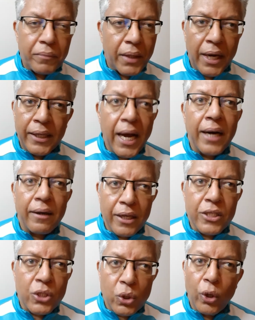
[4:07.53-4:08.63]
and that
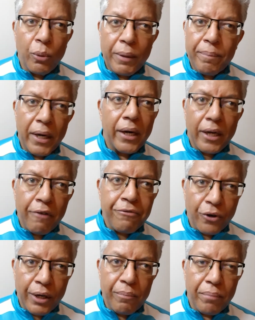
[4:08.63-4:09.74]
is going to be pretty tough
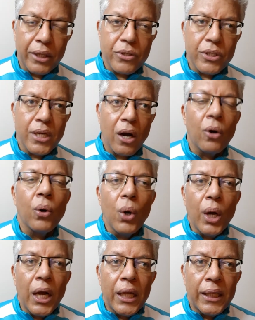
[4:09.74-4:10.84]
for him, because now
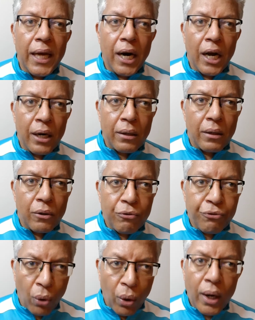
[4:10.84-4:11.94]
there are
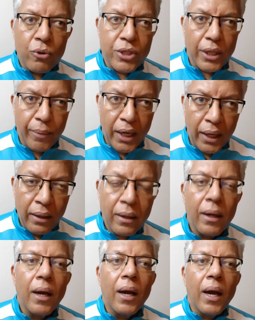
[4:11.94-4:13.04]
4 rounds remaining.
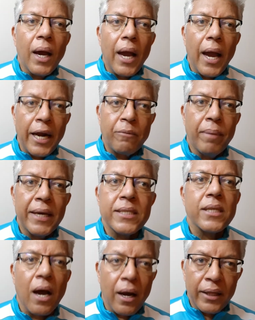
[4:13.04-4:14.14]
At
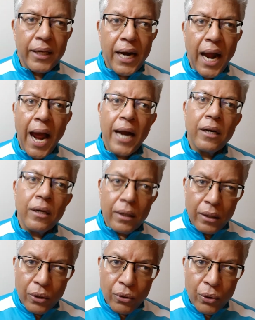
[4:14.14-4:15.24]
best, Anand can add
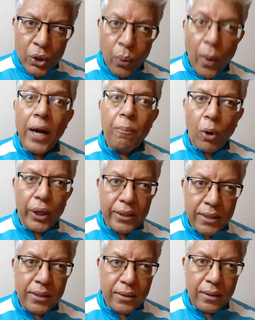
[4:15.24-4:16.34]
12
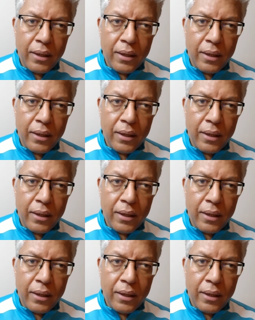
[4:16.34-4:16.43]
points,